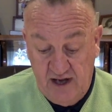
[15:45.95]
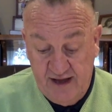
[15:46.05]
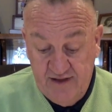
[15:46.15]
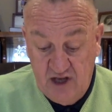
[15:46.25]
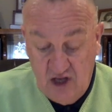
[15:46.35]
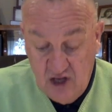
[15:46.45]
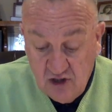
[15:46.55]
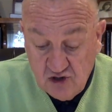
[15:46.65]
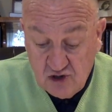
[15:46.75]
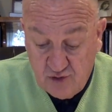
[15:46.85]
and the
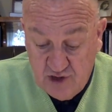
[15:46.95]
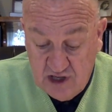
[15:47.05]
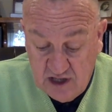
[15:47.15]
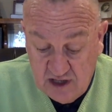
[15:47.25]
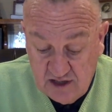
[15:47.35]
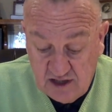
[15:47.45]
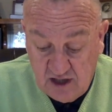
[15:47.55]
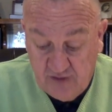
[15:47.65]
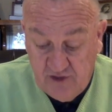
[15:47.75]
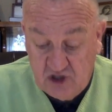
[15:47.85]
injuries
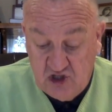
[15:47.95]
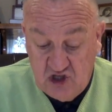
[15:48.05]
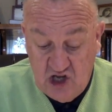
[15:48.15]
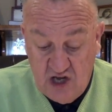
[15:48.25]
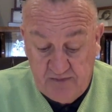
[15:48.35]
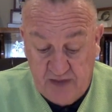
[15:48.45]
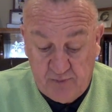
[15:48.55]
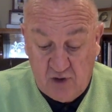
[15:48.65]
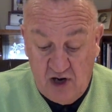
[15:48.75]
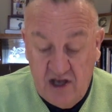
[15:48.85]
of the sheep
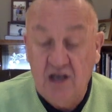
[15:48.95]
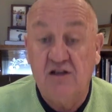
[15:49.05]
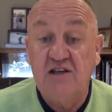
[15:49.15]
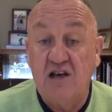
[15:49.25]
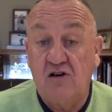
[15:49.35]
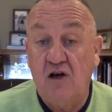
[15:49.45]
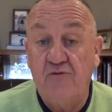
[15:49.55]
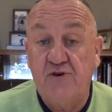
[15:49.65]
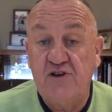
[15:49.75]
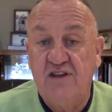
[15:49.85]
that brought healing and
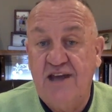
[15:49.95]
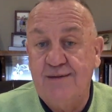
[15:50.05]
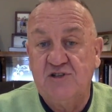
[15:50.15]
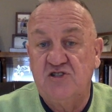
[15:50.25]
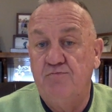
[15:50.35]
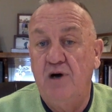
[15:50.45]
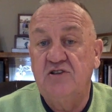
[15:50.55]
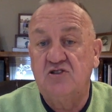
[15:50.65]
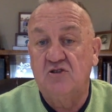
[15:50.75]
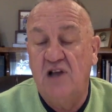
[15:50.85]
comfort to them is
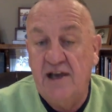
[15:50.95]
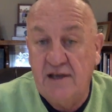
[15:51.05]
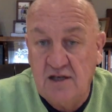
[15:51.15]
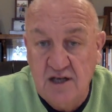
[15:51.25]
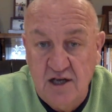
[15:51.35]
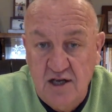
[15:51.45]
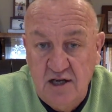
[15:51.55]
much like